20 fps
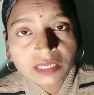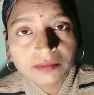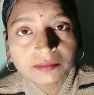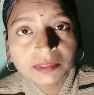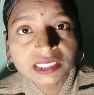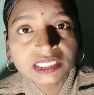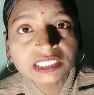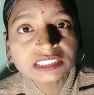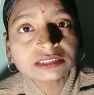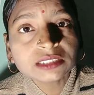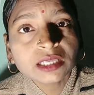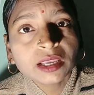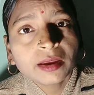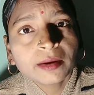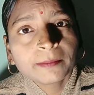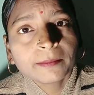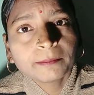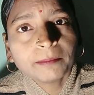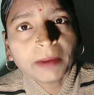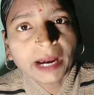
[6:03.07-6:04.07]
Because
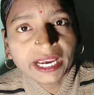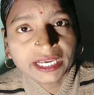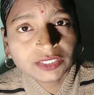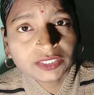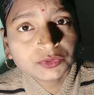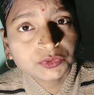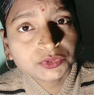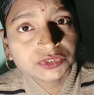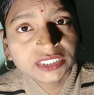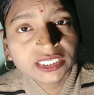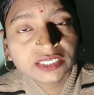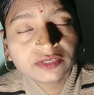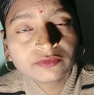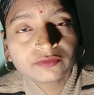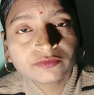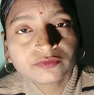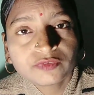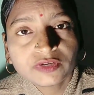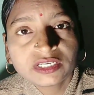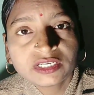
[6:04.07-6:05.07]
by
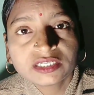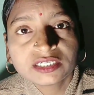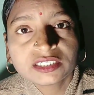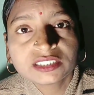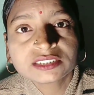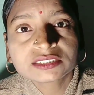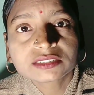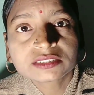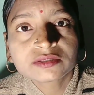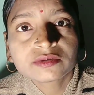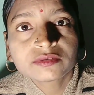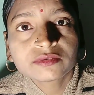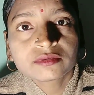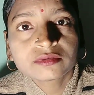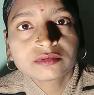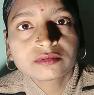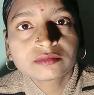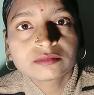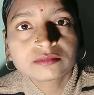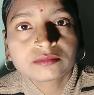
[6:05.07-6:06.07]
using fillers,
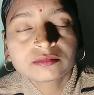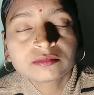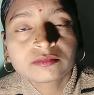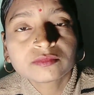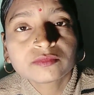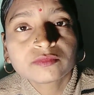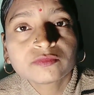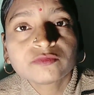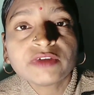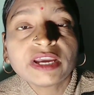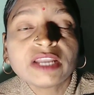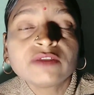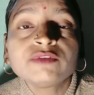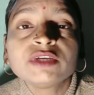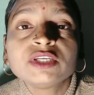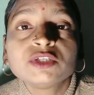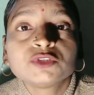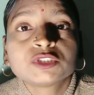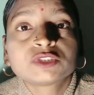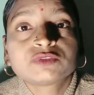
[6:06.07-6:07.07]
when
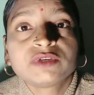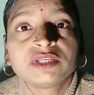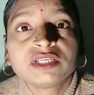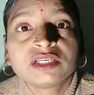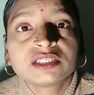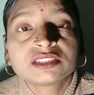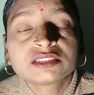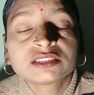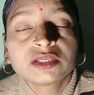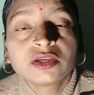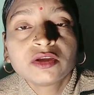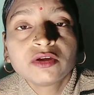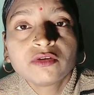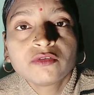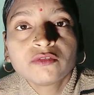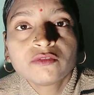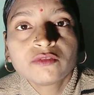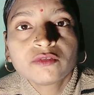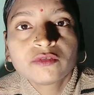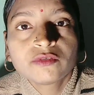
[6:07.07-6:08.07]
we use fillers,
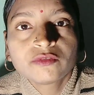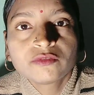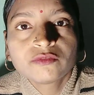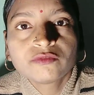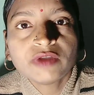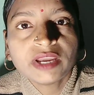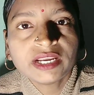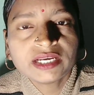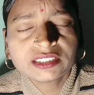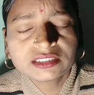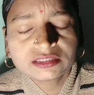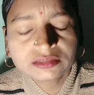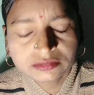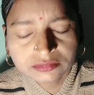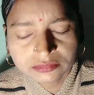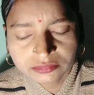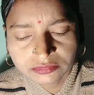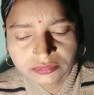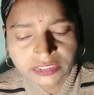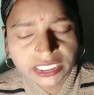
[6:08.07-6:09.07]

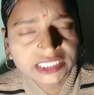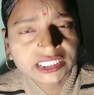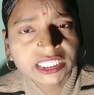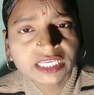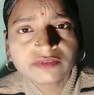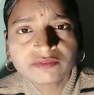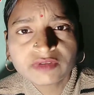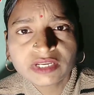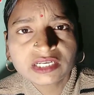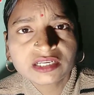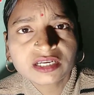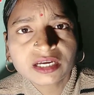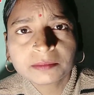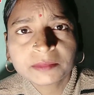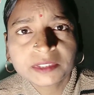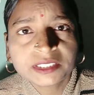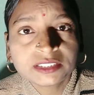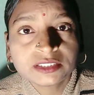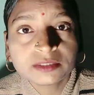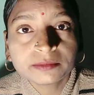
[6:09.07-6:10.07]
when nothing will
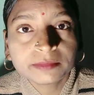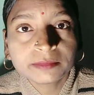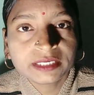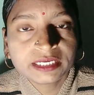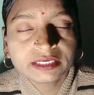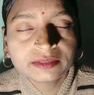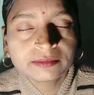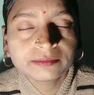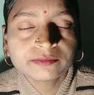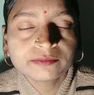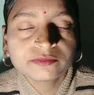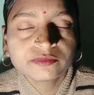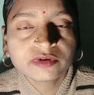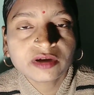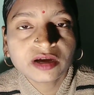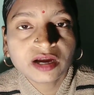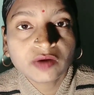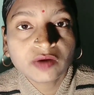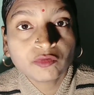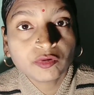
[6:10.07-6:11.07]
come in in
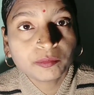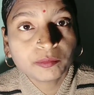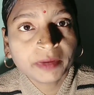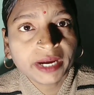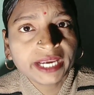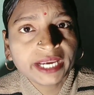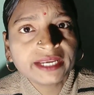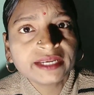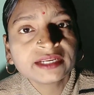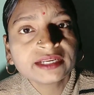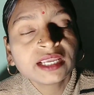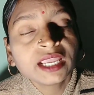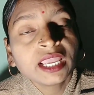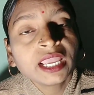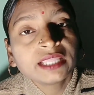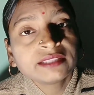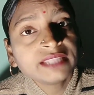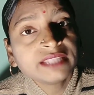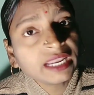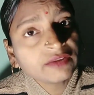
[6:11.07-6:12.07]
our mind,
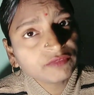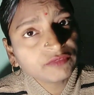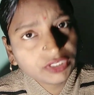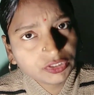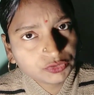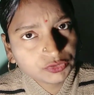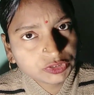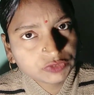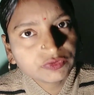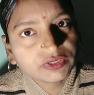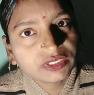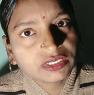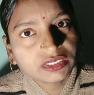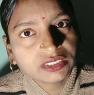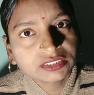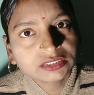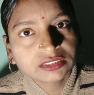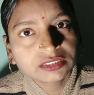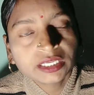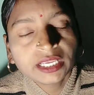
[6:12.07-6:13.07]
then we use
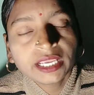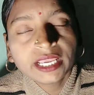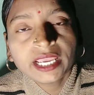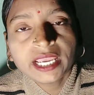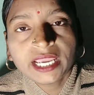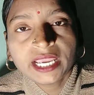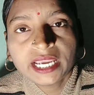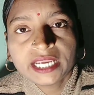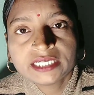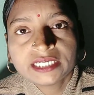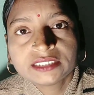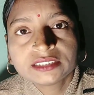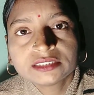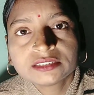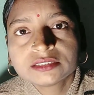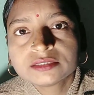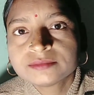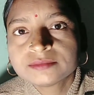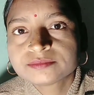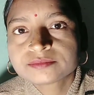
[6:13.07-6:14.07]
fillers. And
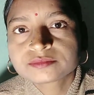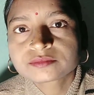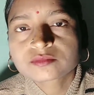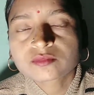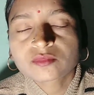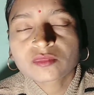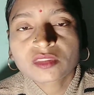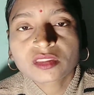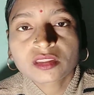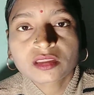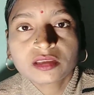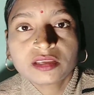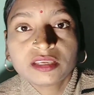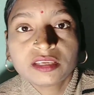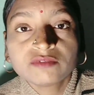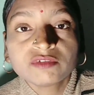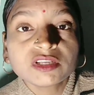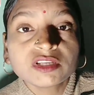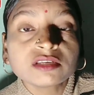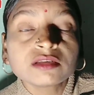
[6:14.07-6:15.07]
uh,
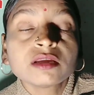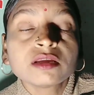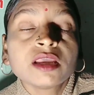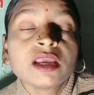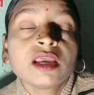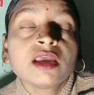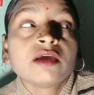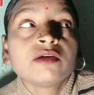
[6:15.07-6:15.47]
even